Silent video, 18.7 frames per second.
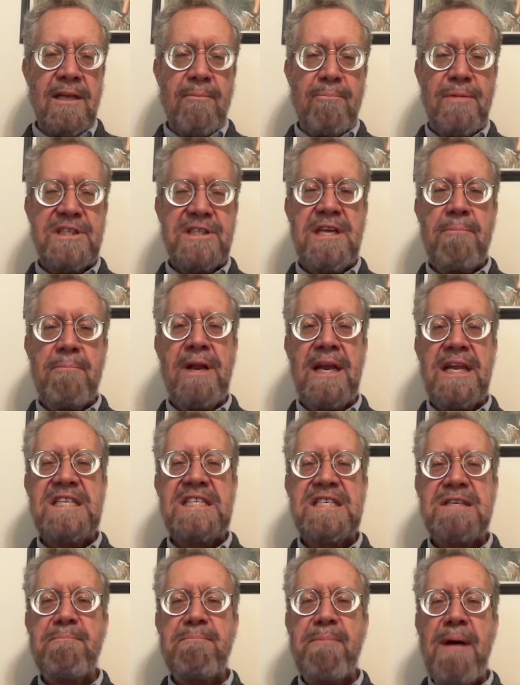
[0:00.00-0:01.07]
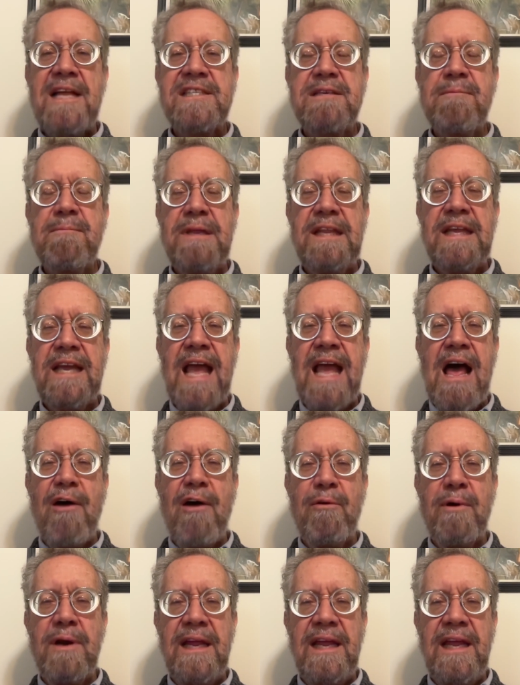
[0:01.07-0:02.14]
But somebody spots him in the
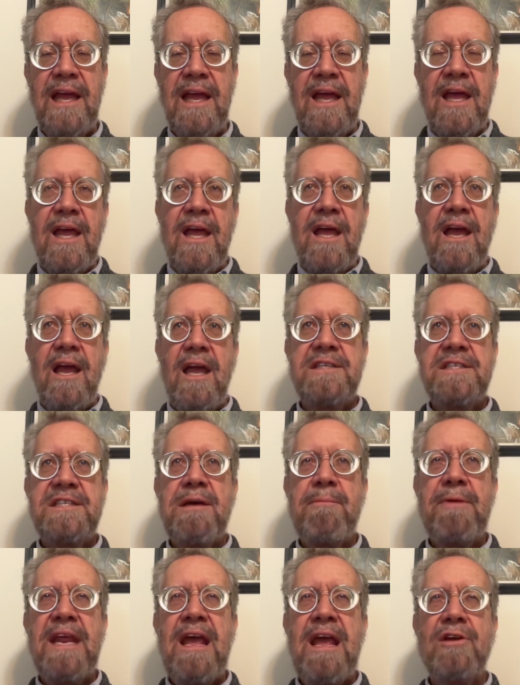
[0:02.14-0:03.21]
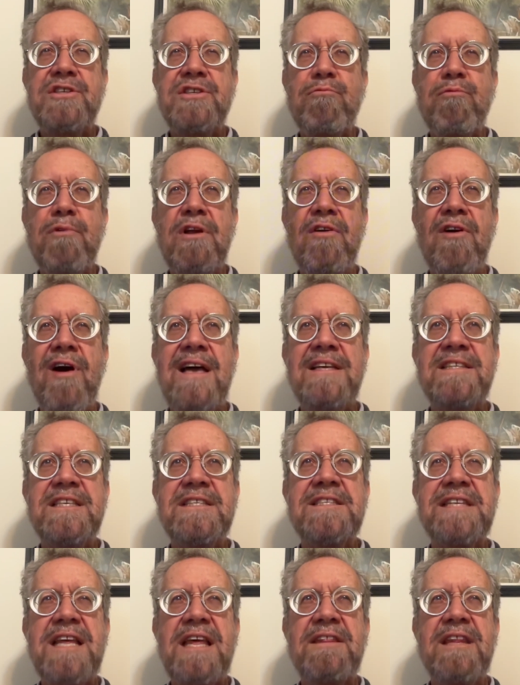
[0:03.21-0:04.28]
gallery, and somebody else
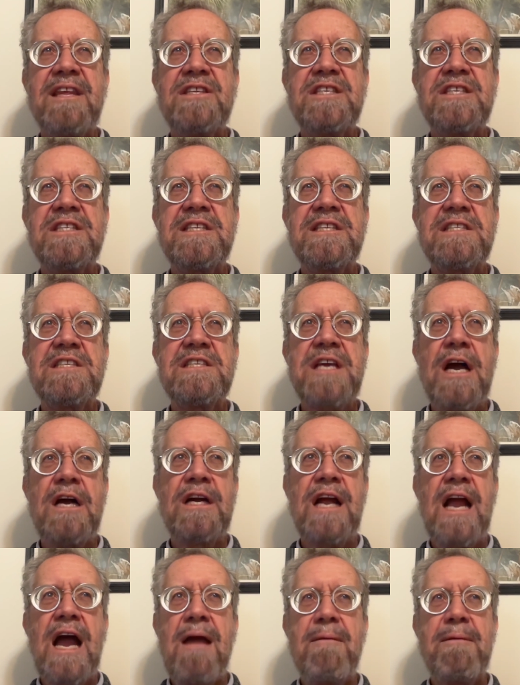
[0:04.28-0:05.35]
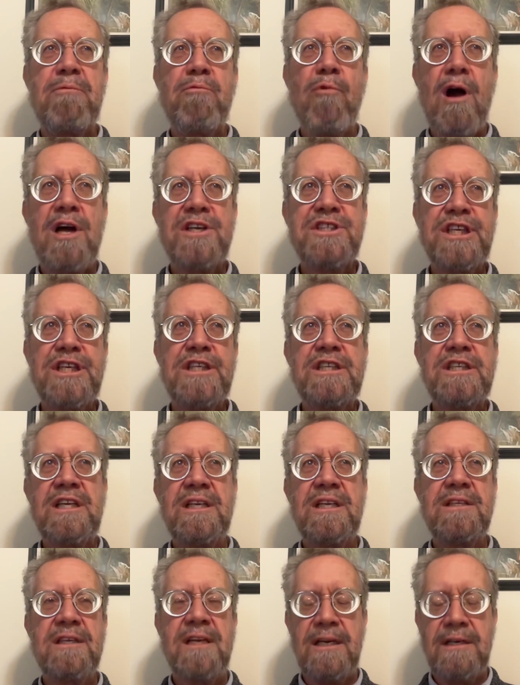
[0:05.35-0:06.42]
realizes that this is this young guy. In
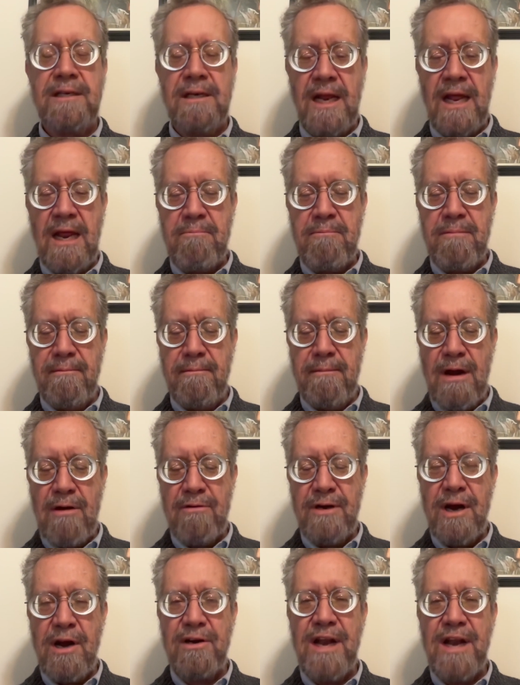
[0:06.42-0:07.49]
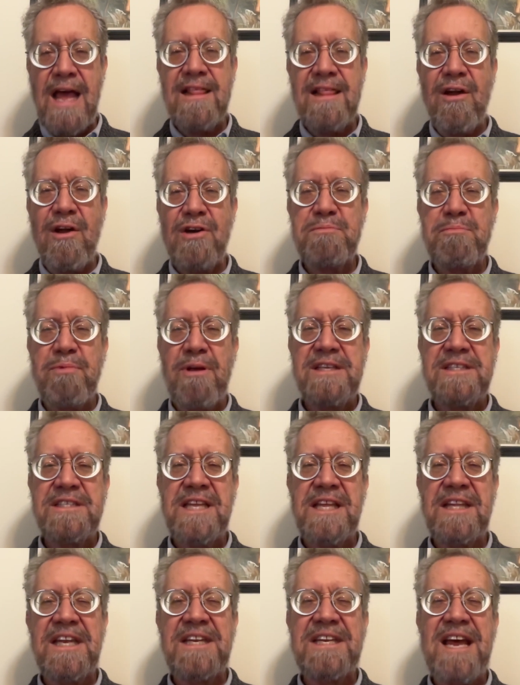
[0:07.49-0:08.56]
Washington and Maryland are not large places
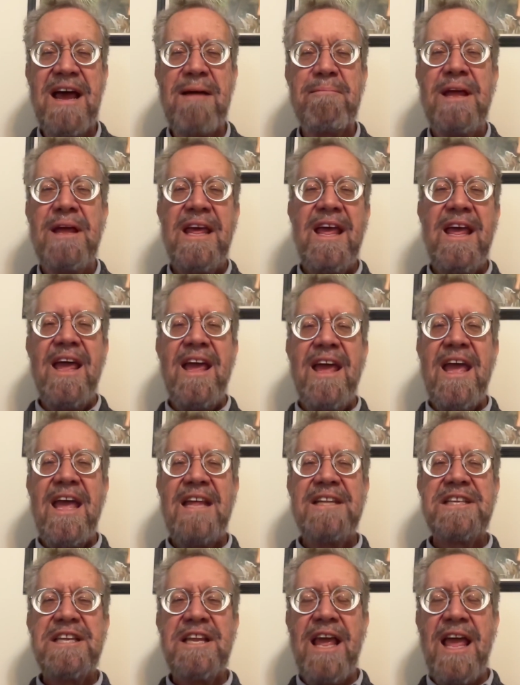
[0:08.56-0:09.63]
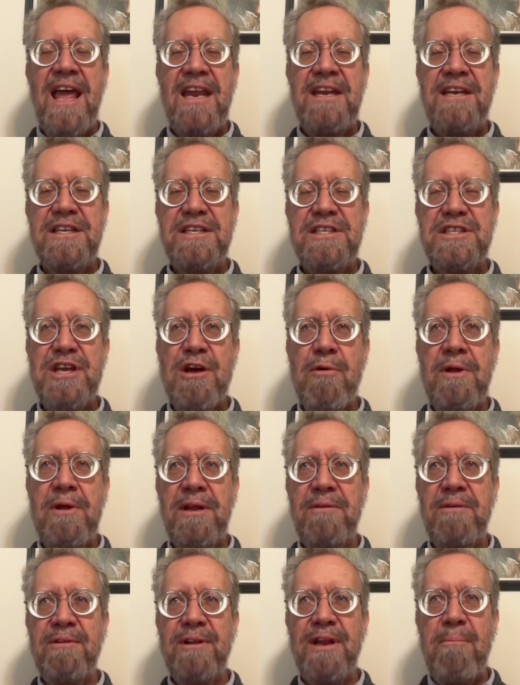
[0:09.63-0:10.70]
at the time, and so
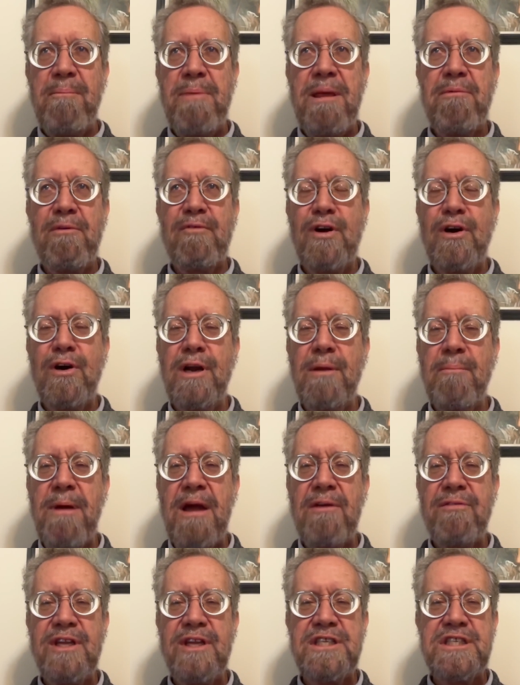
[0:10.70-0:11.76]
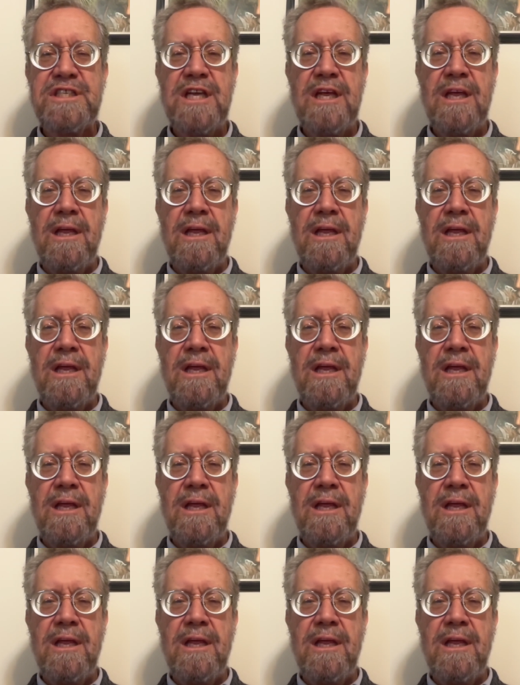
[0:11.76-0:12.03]
people have heard about this